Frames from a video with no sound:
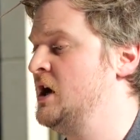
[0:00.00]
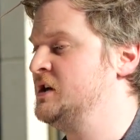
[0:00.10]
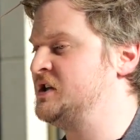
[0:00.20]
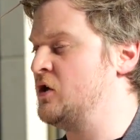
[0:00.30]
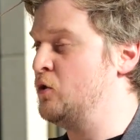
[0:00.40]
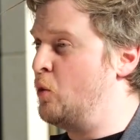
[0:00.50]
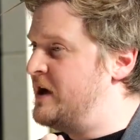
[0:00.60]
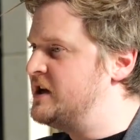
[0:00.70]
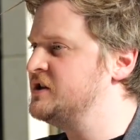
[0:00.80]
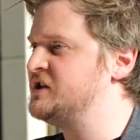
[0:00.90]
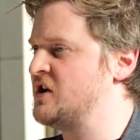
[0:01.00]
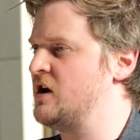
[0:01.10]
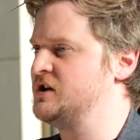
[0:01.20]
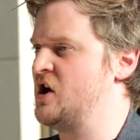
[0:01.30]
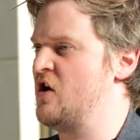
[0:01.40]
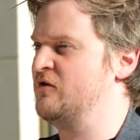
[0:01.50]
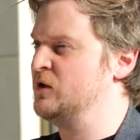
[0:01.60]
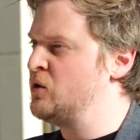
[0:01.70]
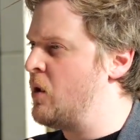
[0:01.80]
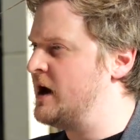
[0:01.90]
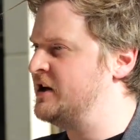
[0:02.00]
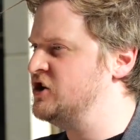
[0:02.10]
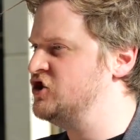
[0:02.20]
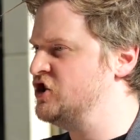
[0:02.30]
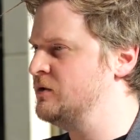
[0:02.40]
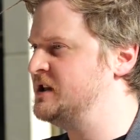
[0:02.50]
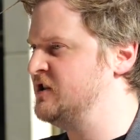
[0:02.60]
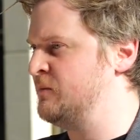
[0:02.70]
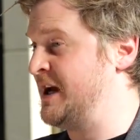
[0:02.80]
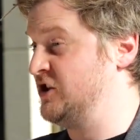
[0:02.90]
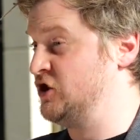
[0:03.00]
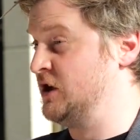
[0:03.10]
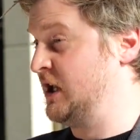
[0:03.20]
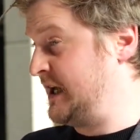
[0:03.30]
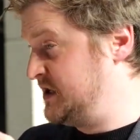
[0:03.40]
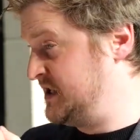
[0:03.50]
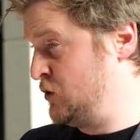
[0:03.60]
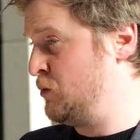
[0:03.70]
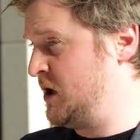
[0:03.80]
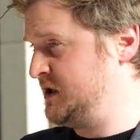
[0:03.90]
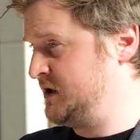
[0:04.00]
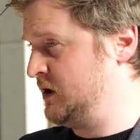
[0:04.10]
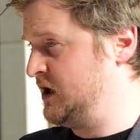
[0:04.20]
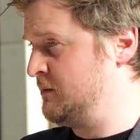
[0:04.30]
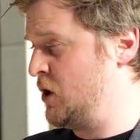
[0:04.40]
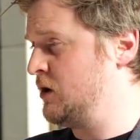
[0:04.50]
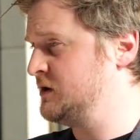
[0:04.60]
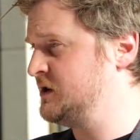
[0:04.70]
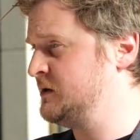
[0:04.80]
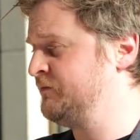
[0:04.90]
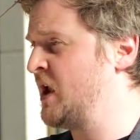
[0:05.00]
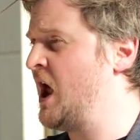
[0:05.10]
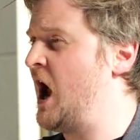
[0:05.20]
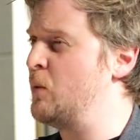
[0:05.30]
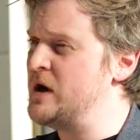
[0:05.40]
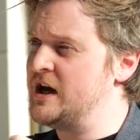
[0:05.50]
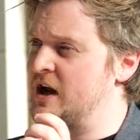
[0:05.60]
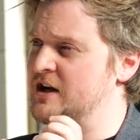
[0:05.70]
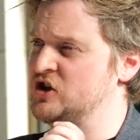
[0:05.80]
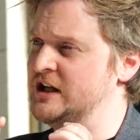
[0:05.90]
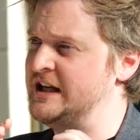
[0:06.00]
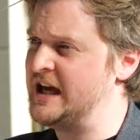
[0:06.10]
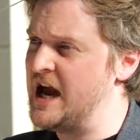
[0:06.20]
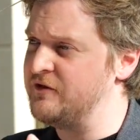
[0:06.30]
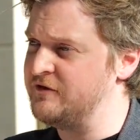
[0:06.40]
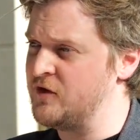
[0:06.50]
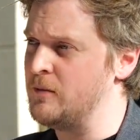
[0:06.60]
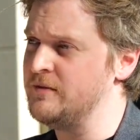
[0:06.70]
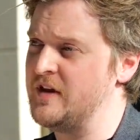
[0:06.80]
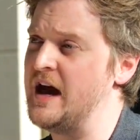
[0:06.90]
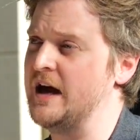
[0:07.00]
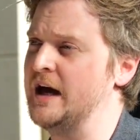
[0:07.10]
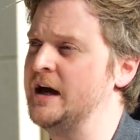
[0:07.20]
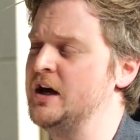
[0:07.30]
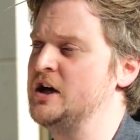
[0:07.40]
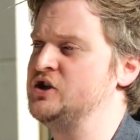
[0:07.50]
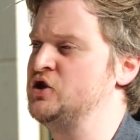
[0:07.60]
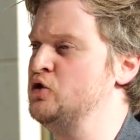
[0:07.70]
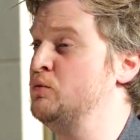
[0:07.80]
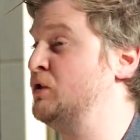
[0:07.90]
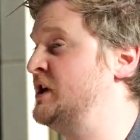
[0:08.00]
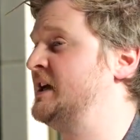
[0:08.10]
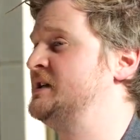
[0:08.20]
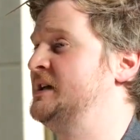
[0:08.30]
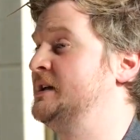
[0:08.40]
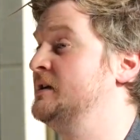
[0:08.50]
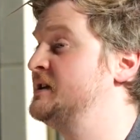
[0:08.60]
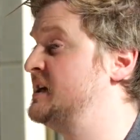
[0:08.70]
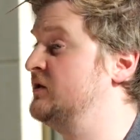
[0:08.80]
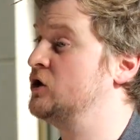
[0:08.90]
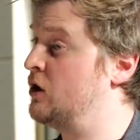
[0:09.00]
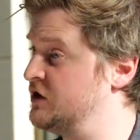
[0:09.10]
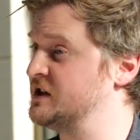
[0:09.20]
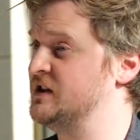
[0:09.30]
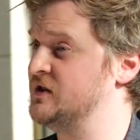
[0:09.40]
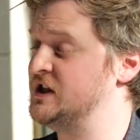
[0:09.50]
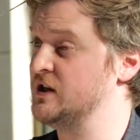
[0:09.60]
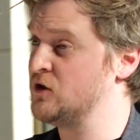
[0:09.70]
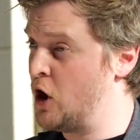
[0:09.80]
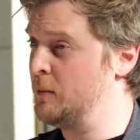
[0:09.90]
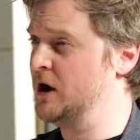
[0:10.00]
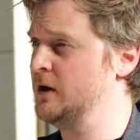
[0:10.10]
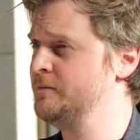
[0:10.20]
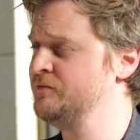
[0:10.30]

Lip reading: So we can start off with quite an intuitive picture, like a single particle in a box, and we can actually get from there to predicting, say, the conductivity of copper.